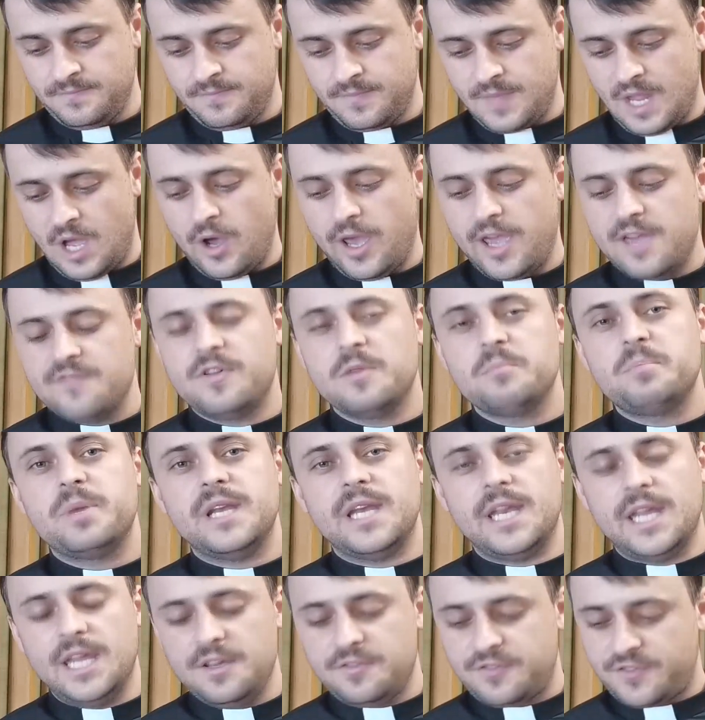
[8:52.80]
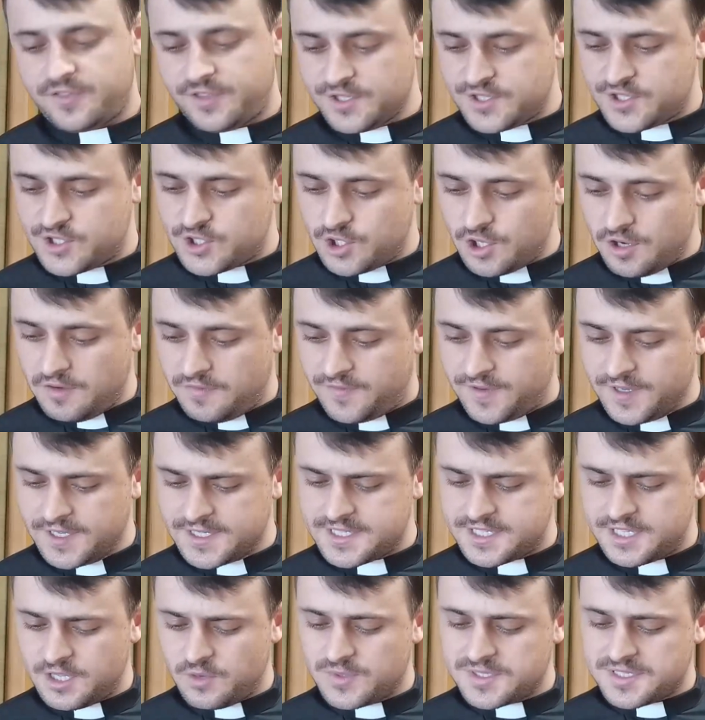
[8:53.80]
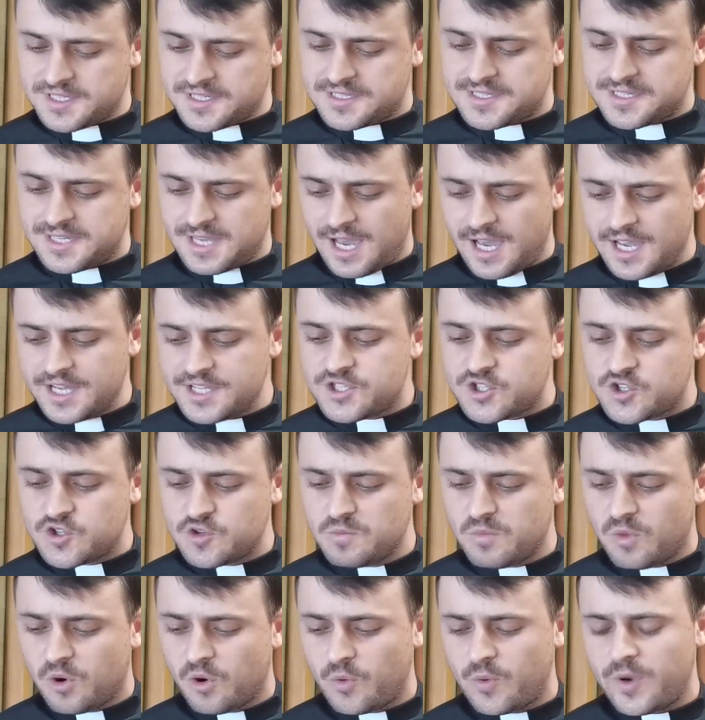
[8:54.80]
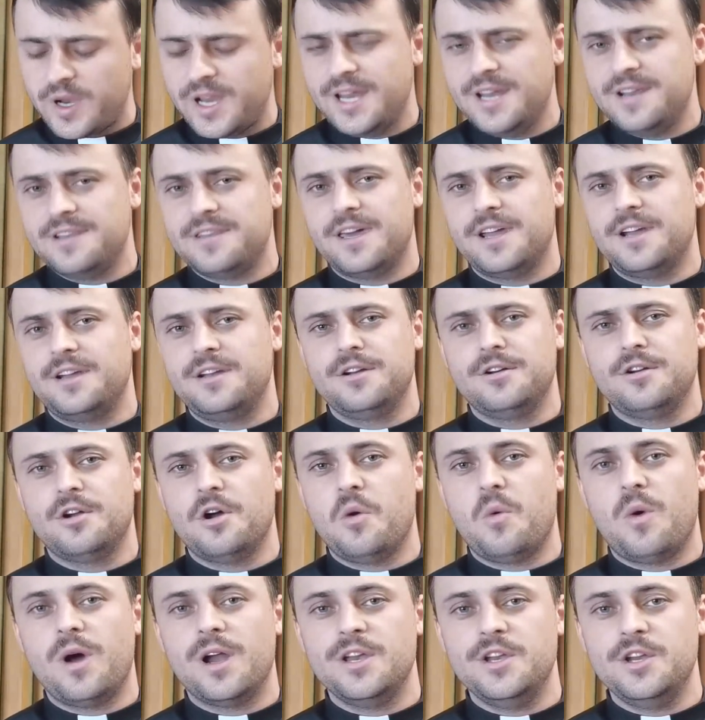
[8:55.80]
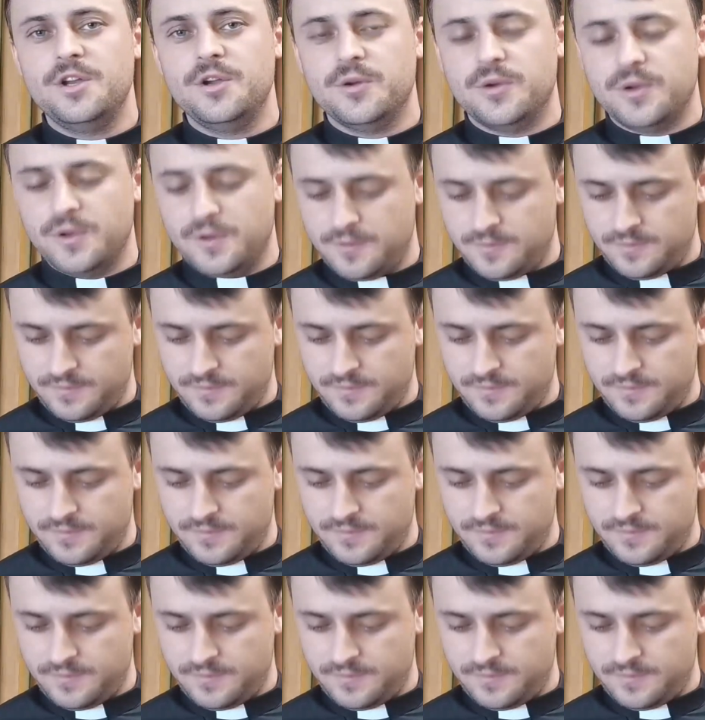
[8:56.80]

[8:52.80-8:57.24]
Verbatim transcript: However, beneath the surface, there was a side to Maureen that no one knew.